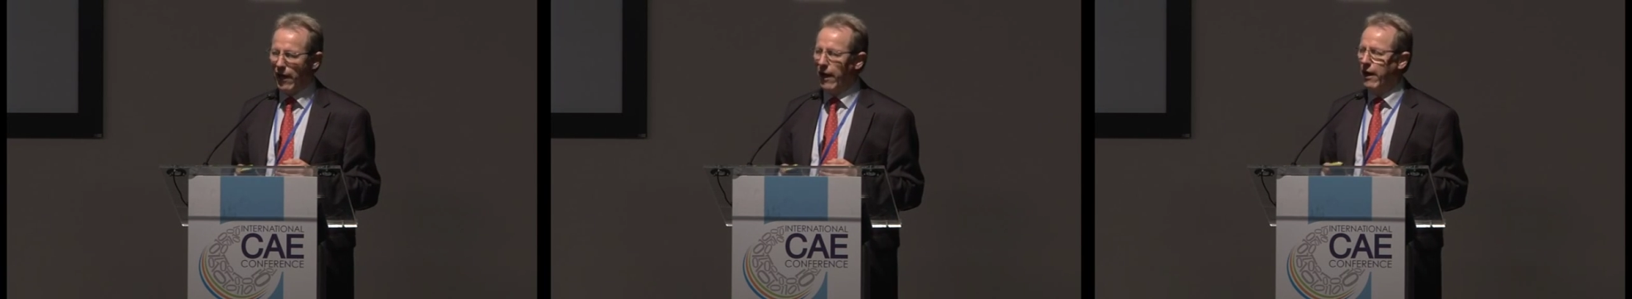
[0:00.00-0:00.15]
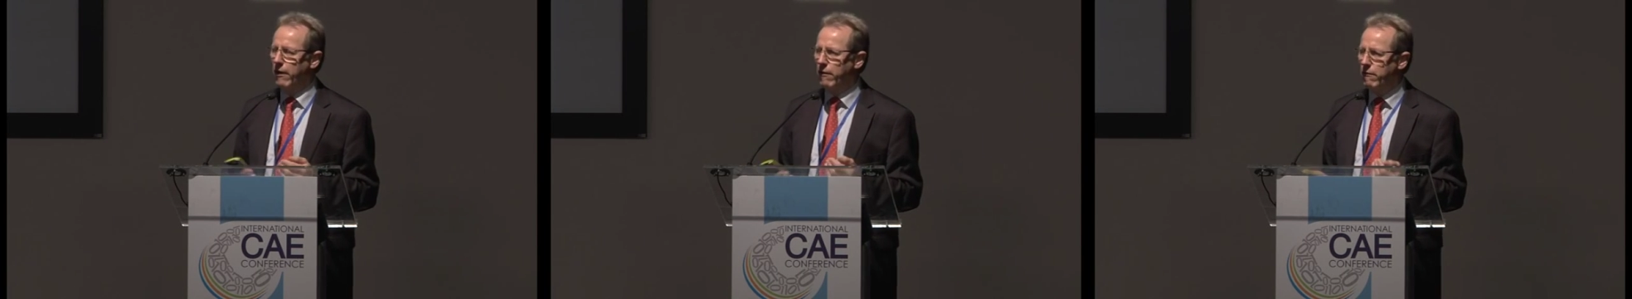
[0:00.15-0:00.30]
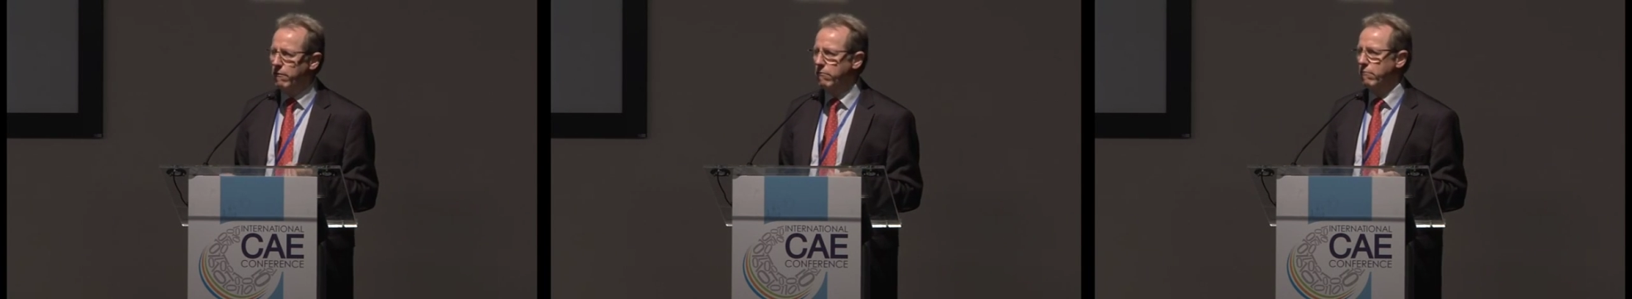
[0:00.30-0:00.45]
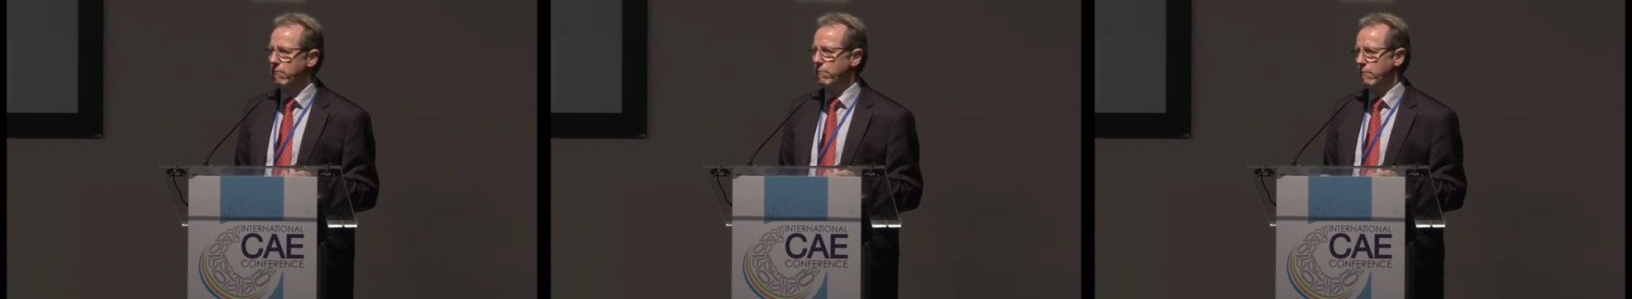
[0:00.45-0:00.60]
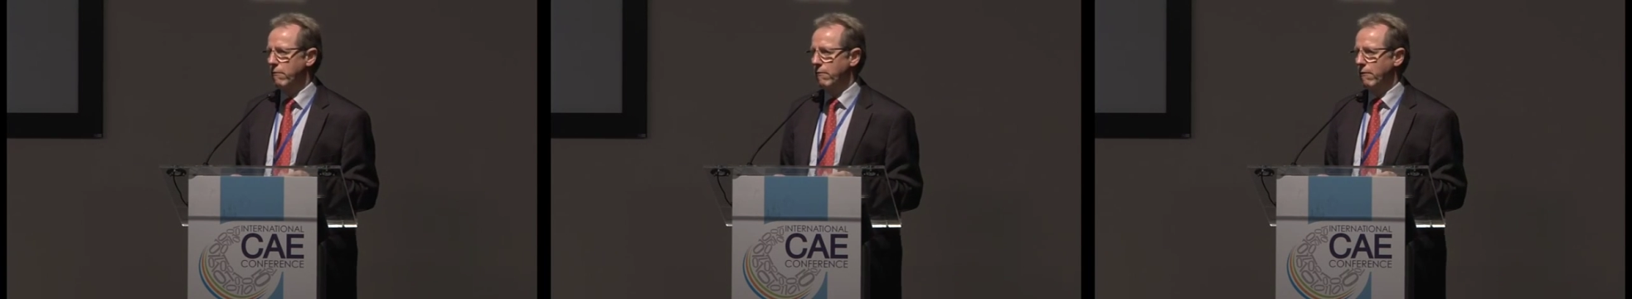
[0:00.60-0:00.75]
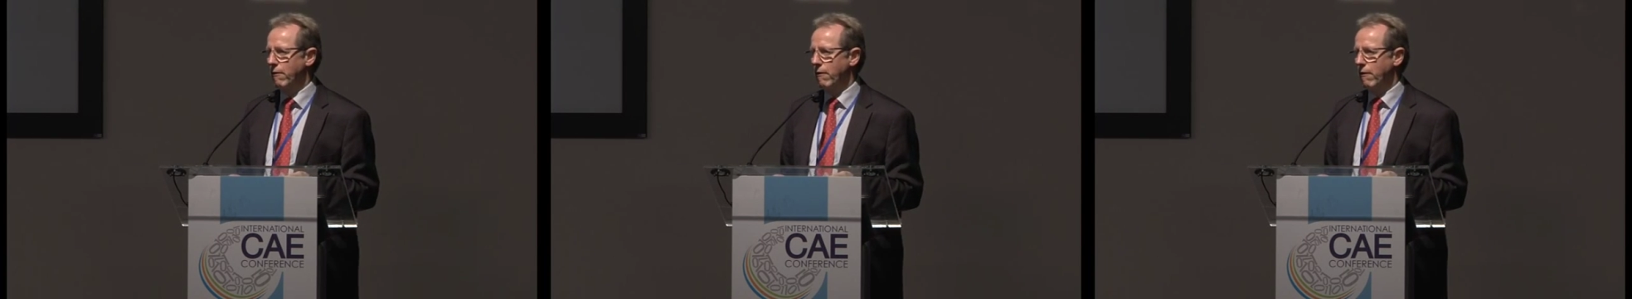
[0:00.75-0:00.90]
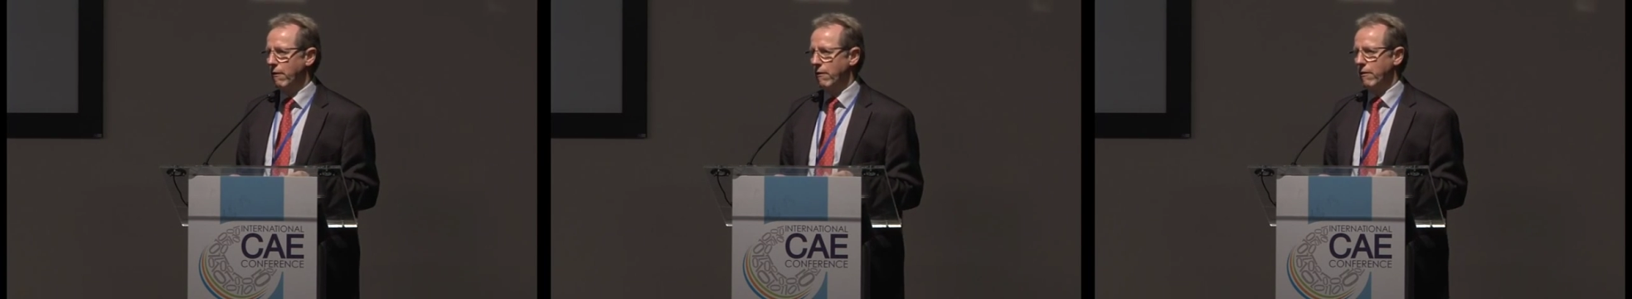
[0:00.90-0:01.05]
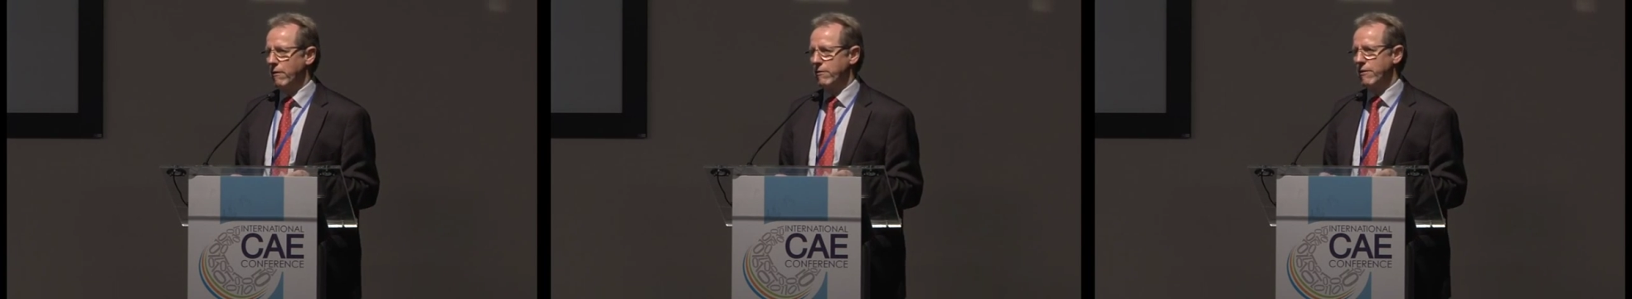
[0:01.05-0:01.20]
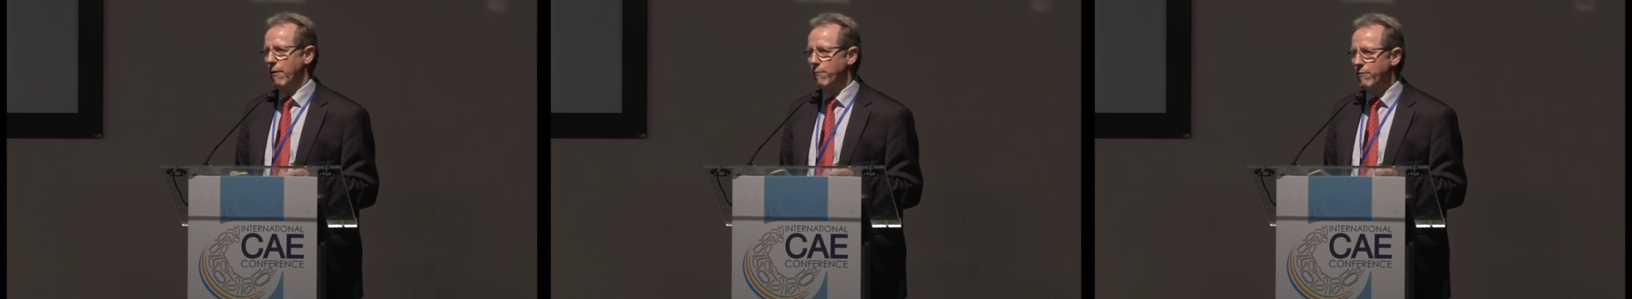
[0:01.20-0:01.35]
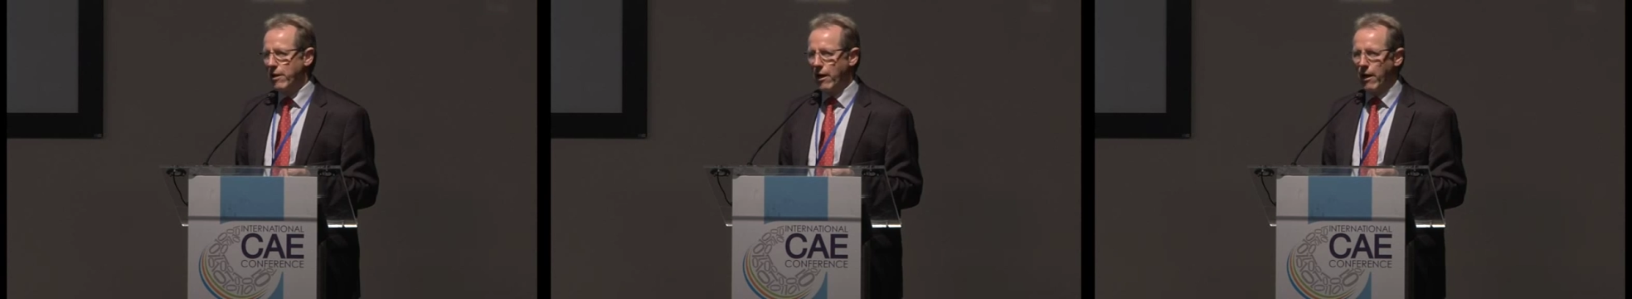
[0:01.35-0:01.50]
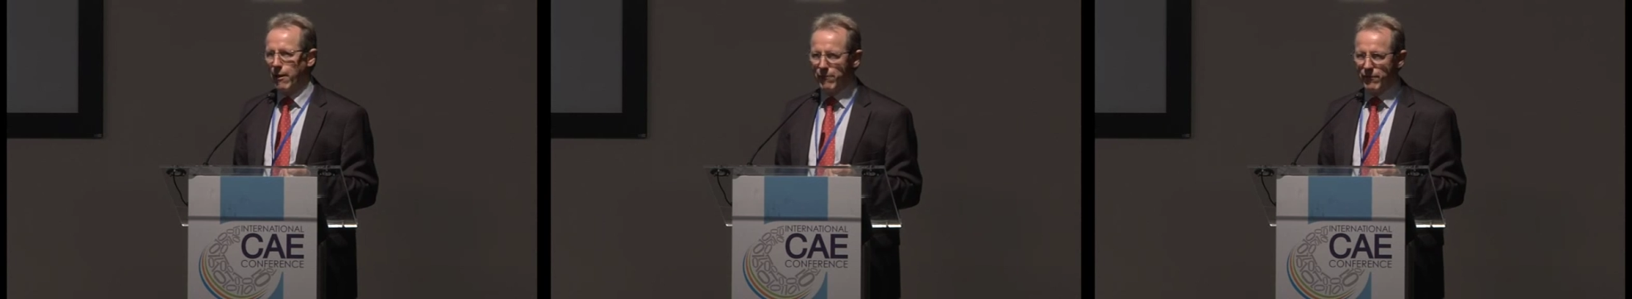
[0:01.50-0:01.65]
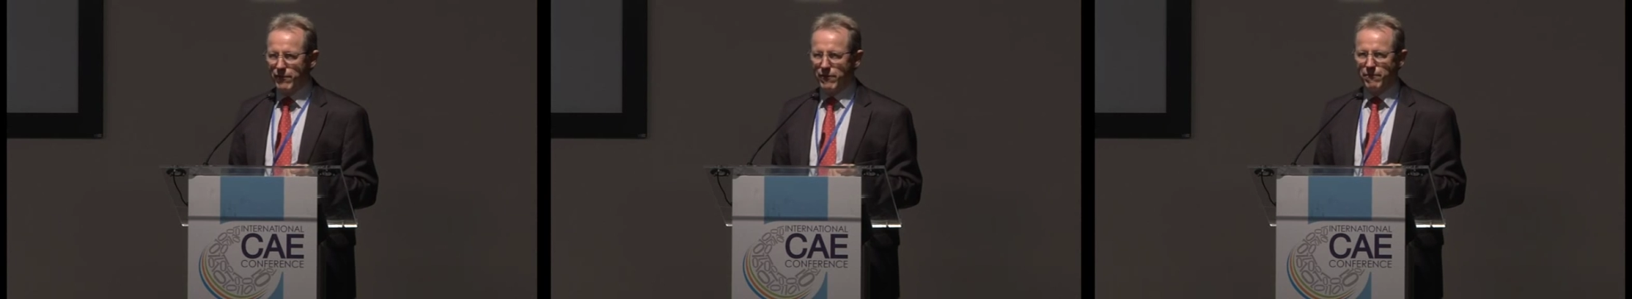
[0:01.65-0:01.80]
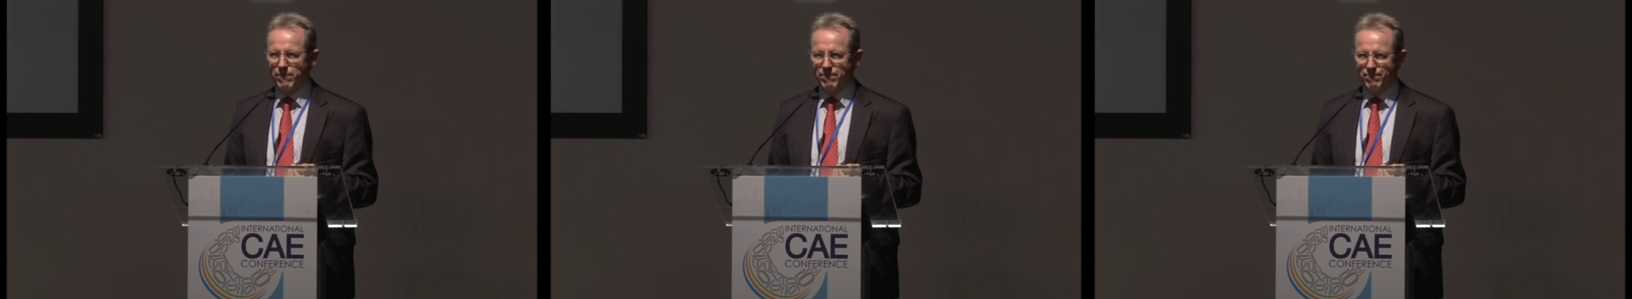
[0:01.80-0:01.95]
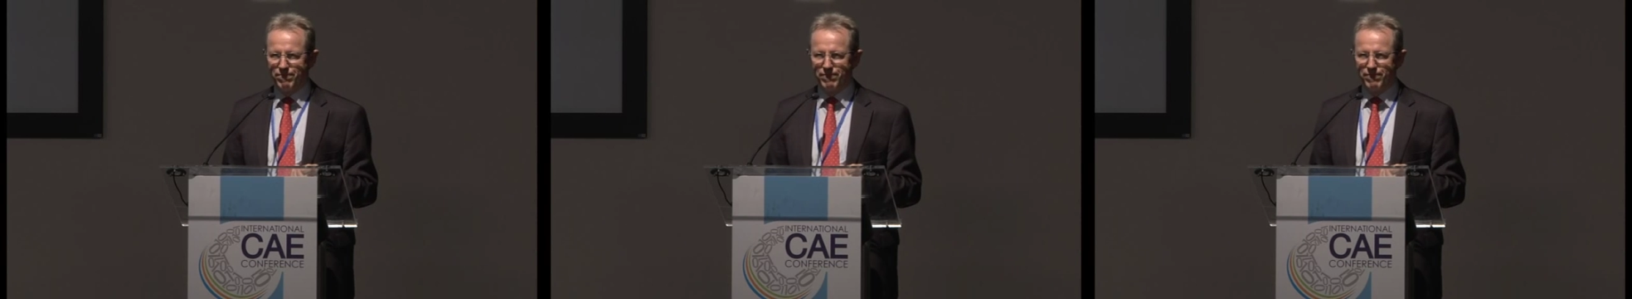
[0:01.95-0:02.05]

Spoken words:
And sometimes